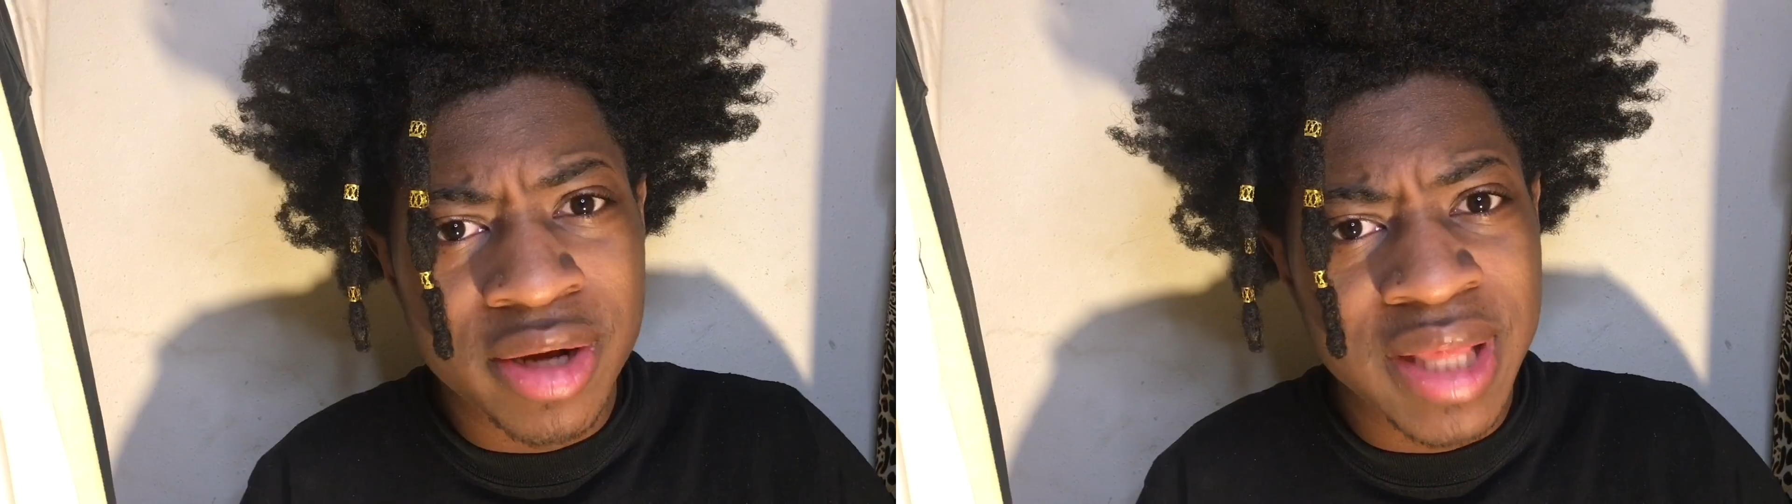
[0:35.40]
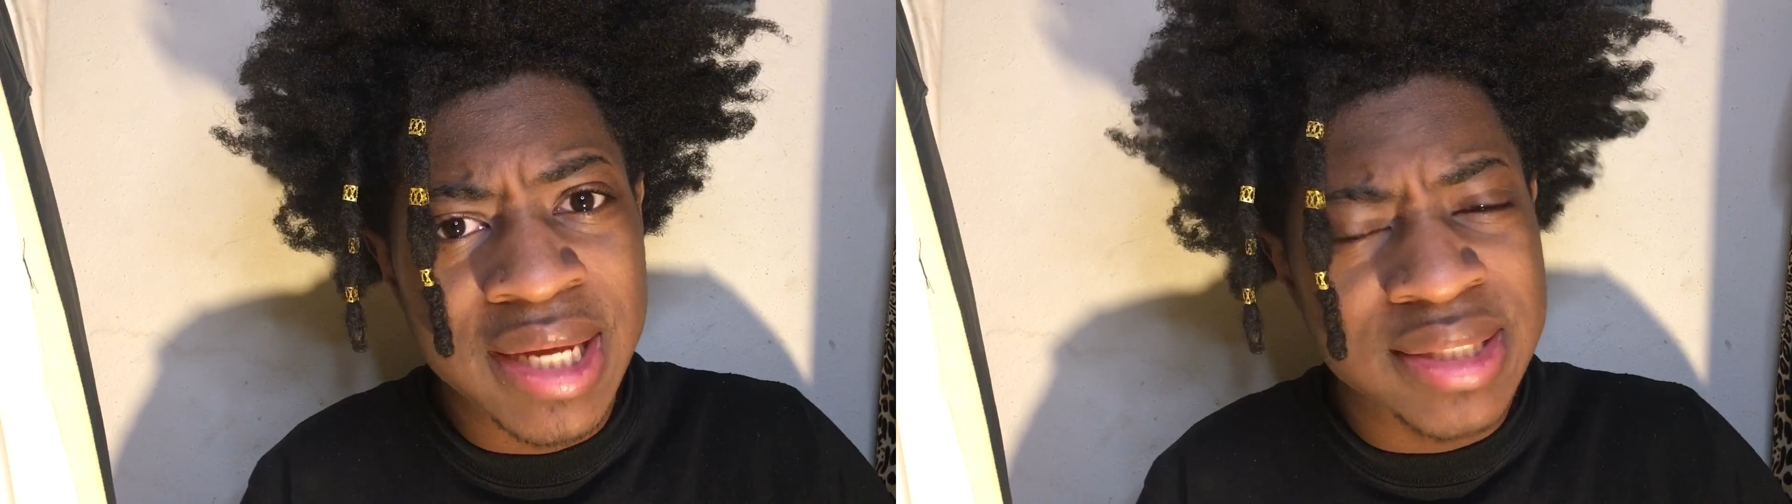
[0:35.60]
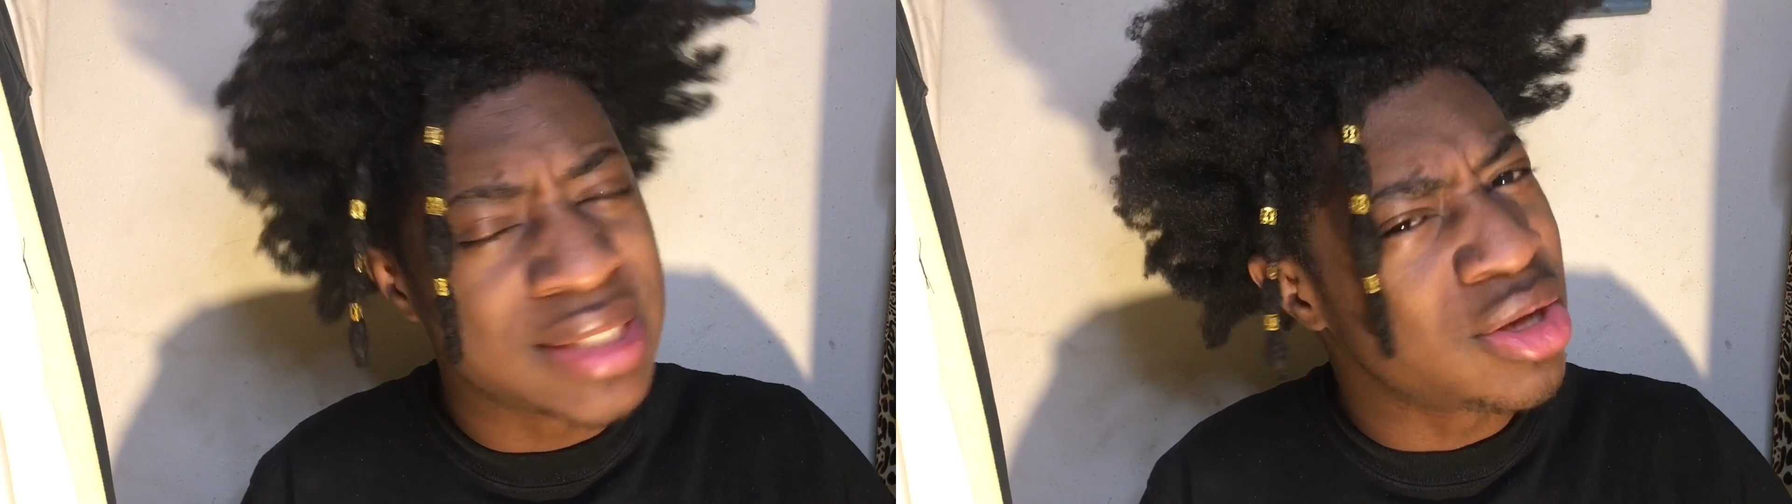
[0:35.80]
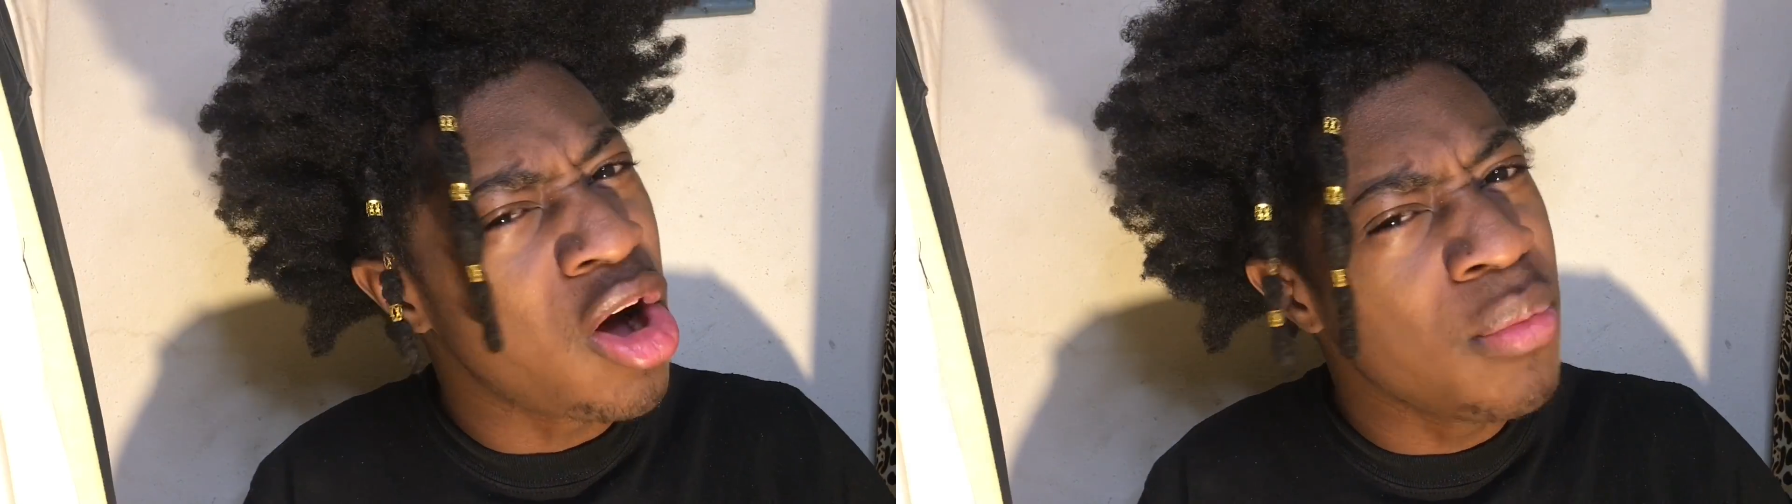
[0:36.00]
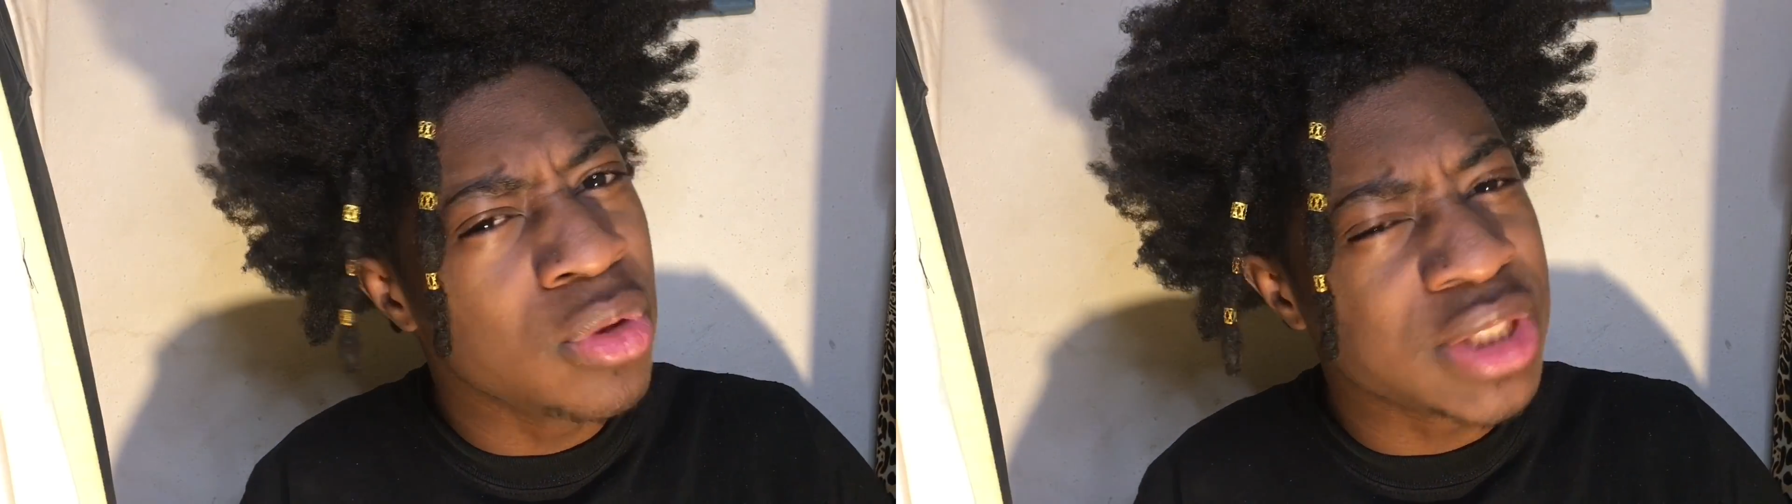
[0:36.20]
things, it's
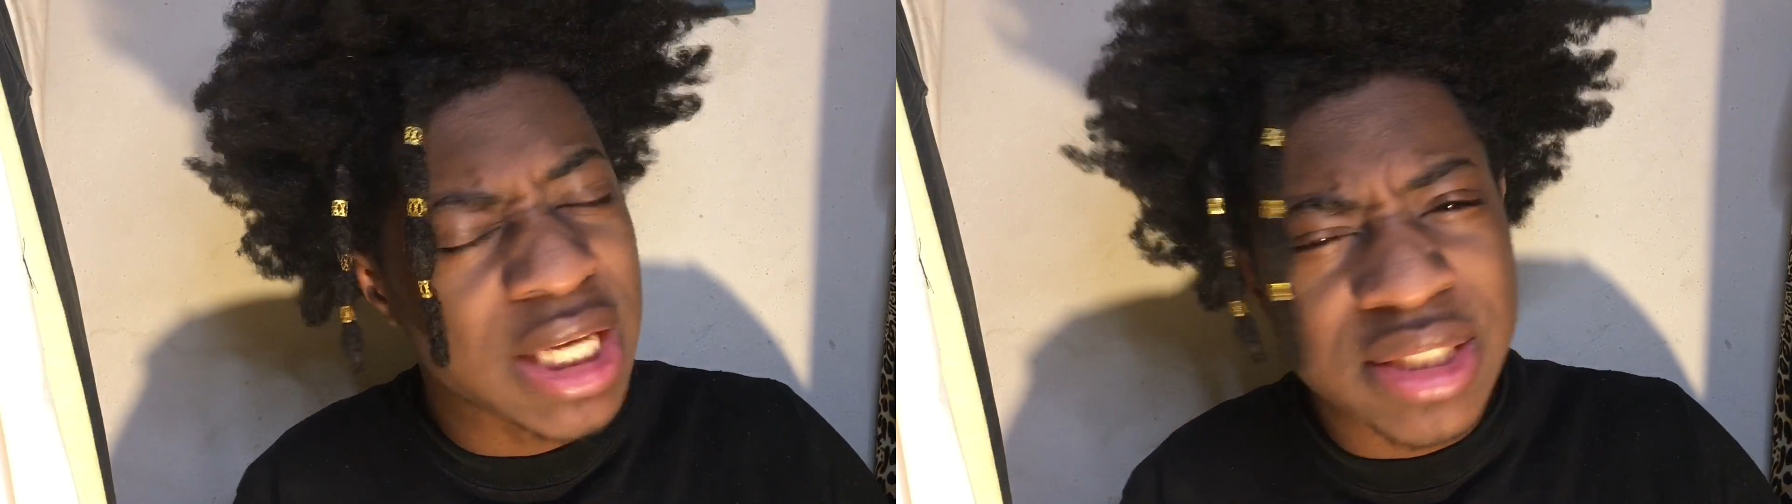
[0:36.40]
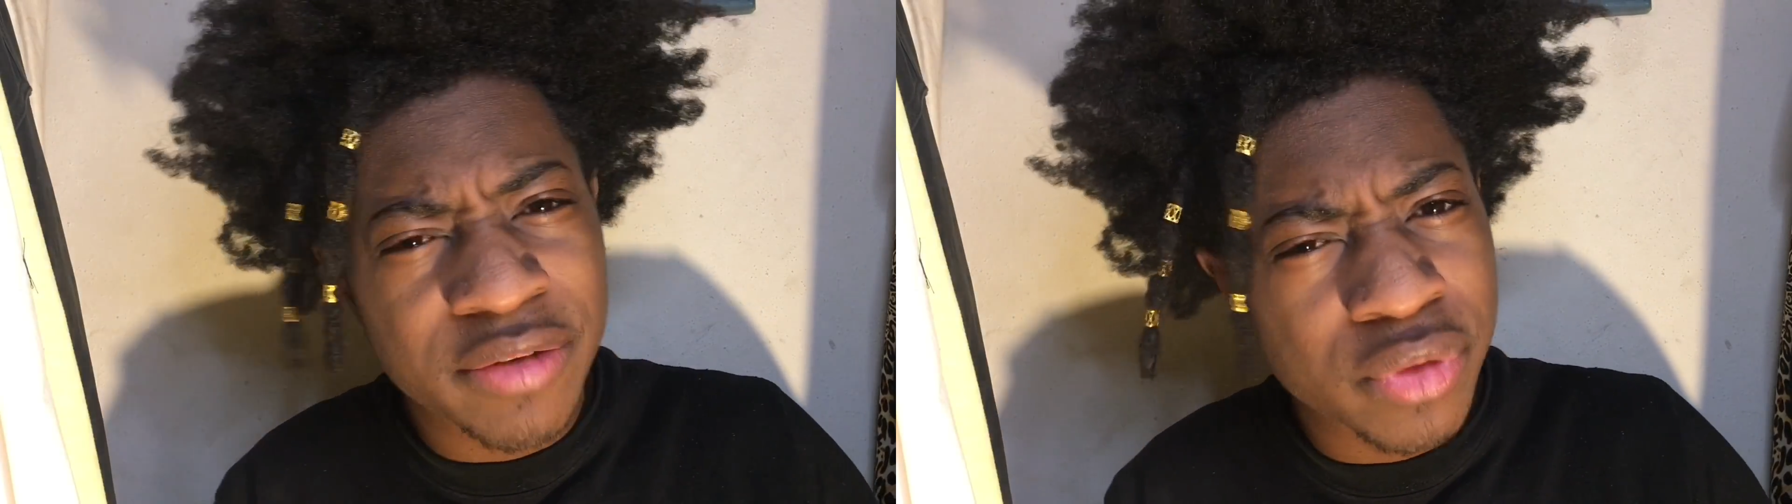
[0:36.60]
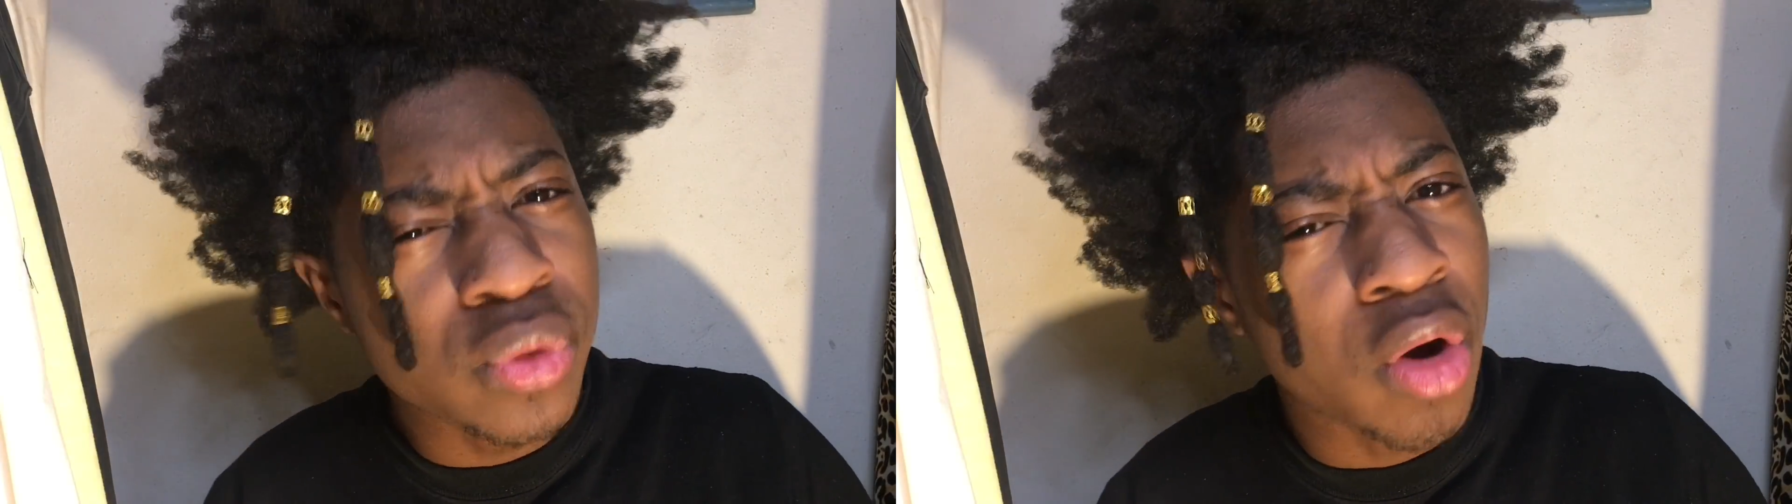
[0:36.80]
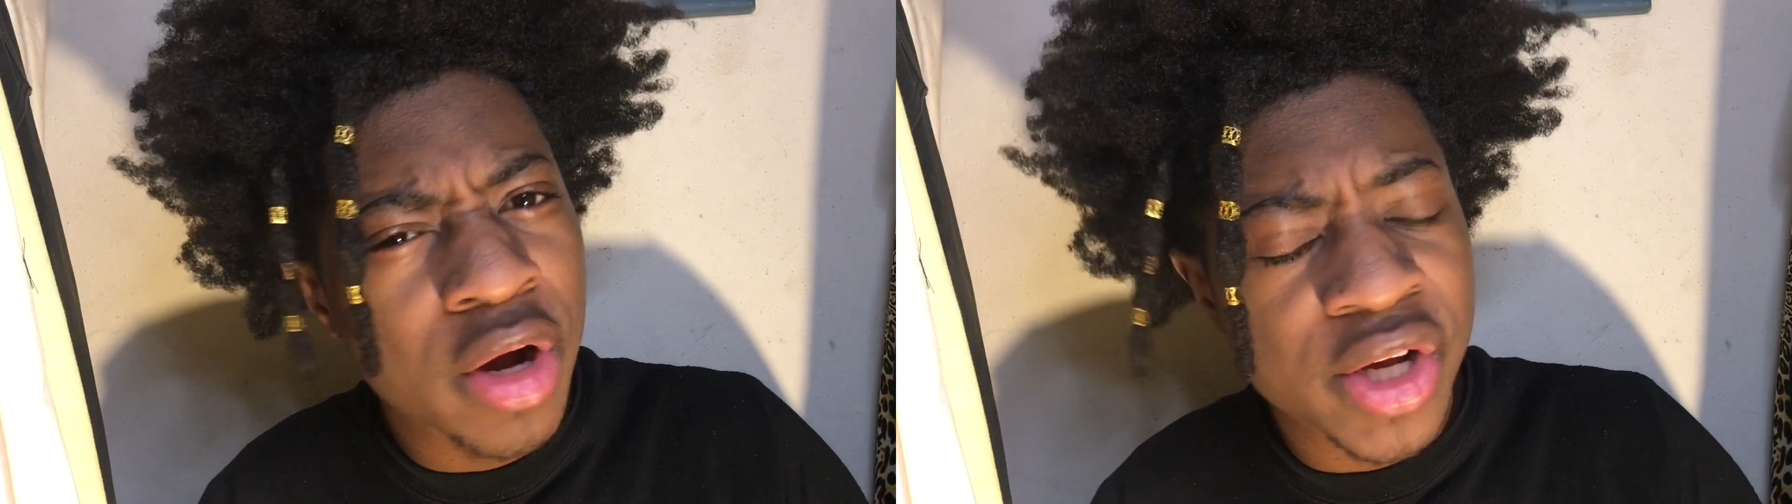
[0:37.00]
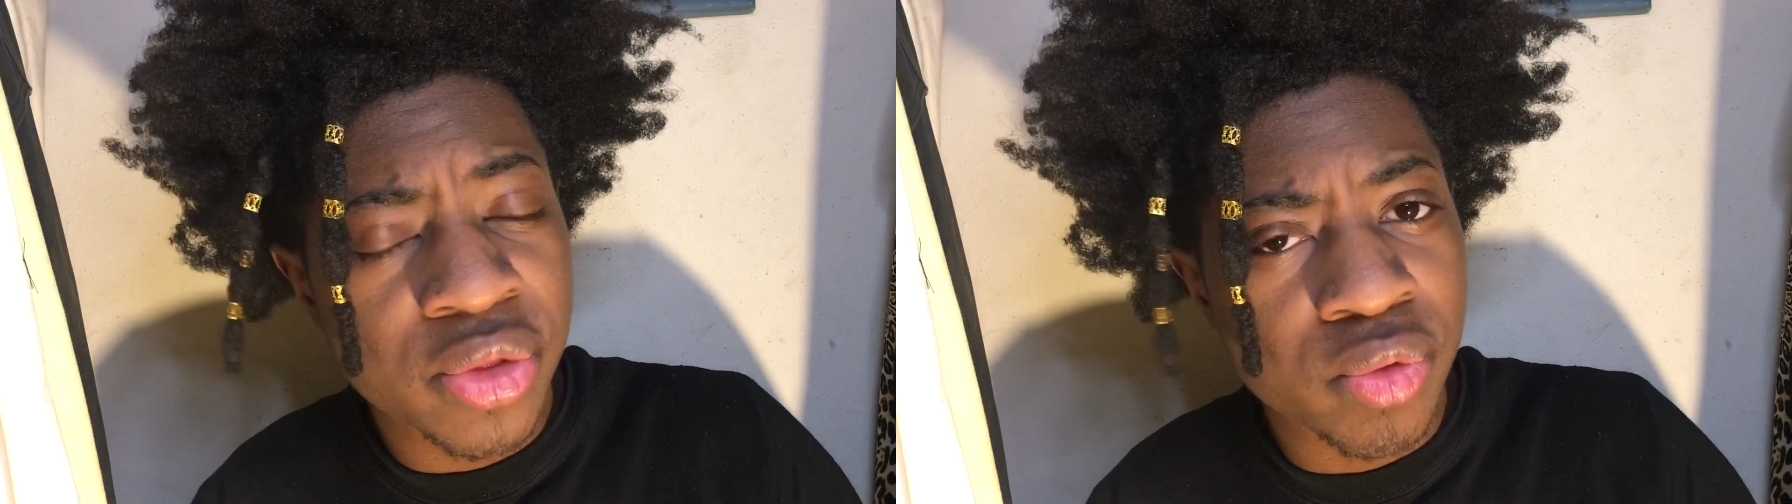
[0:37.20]
almost as if you're
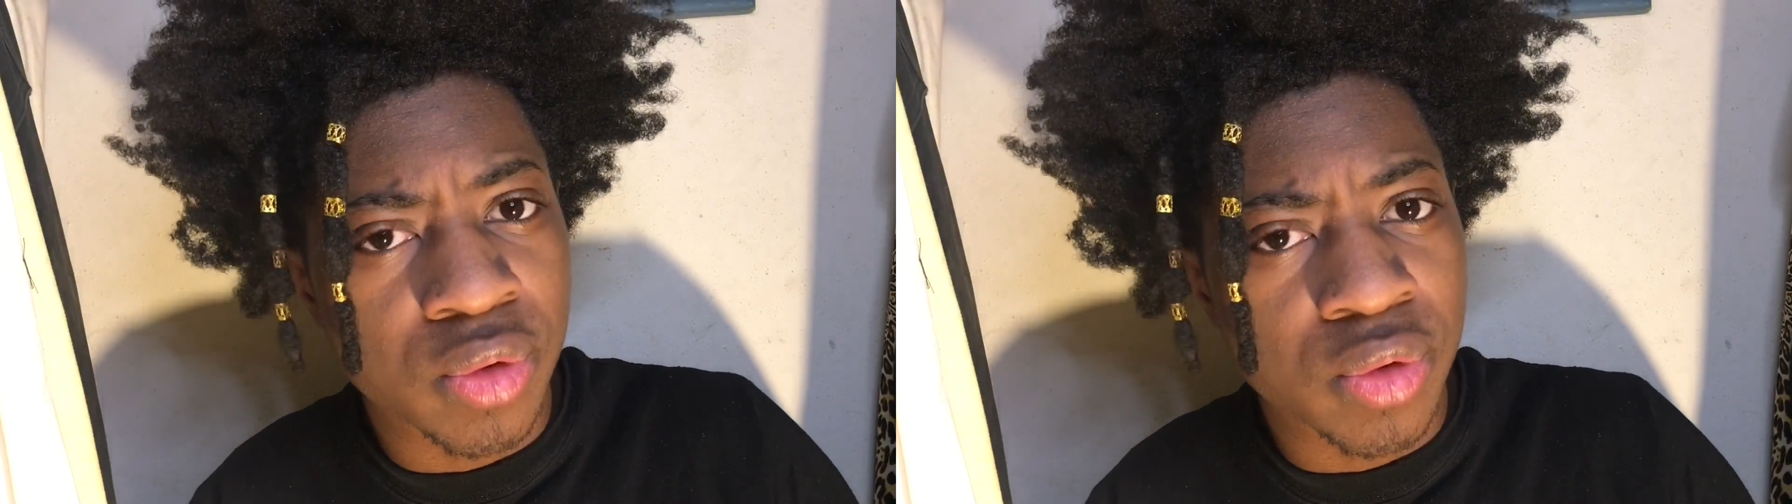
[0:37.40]
going through